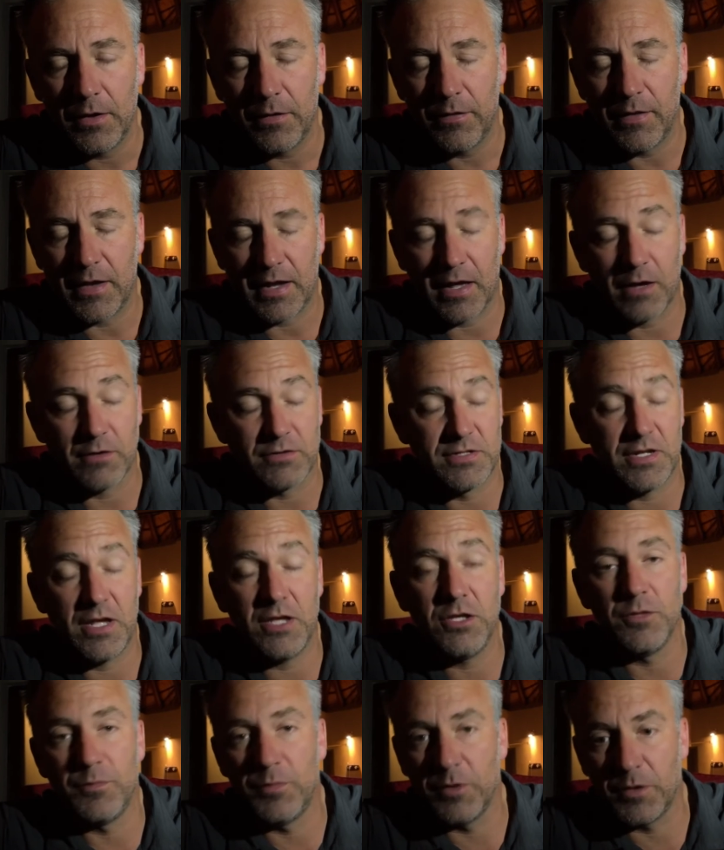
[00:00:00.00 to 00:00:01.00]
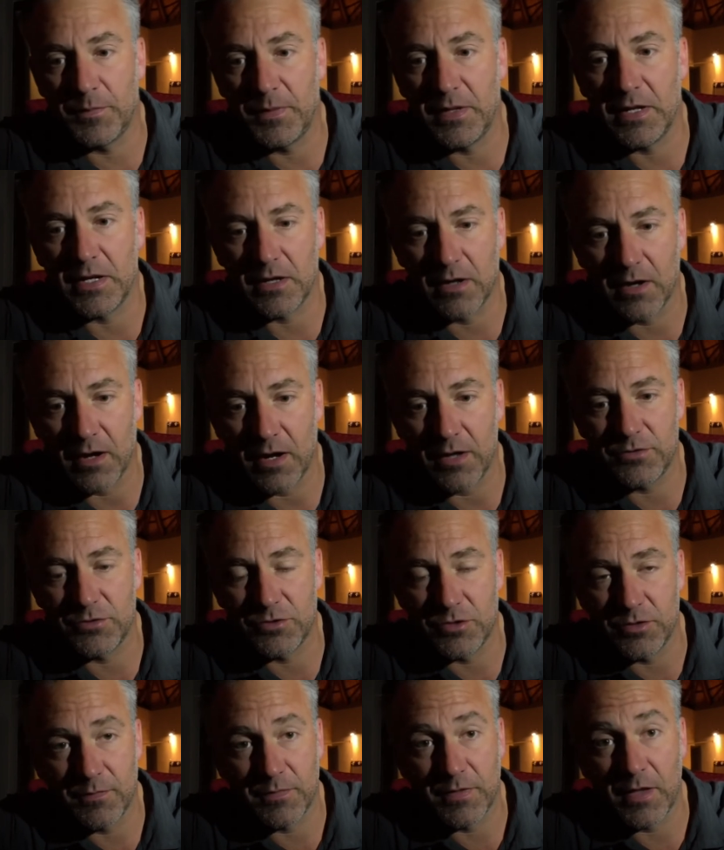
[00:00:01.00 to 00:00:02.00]
That how dare you put me in a guide's
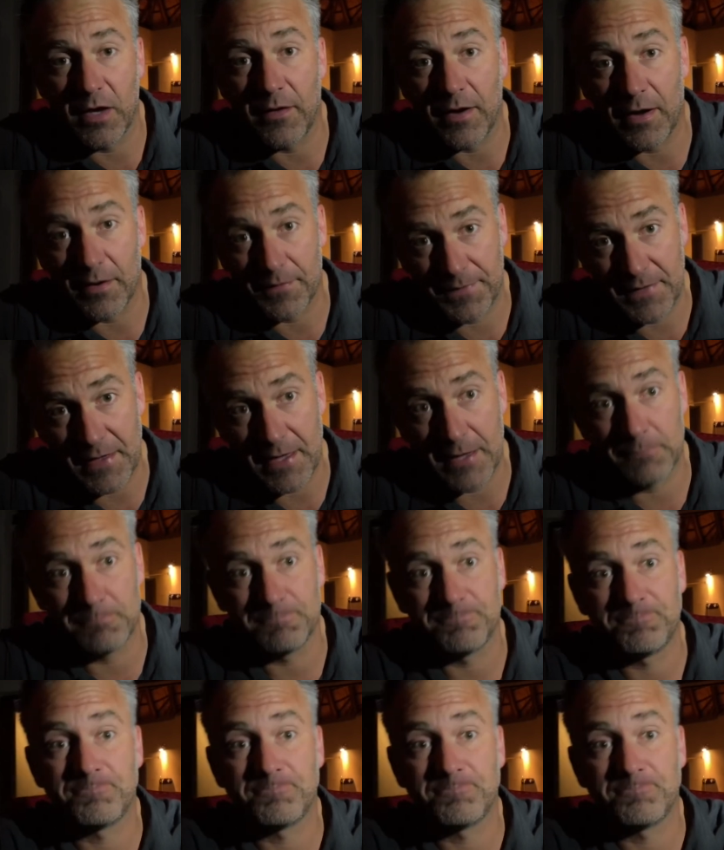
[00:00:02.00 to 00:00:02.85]
room? They're out there.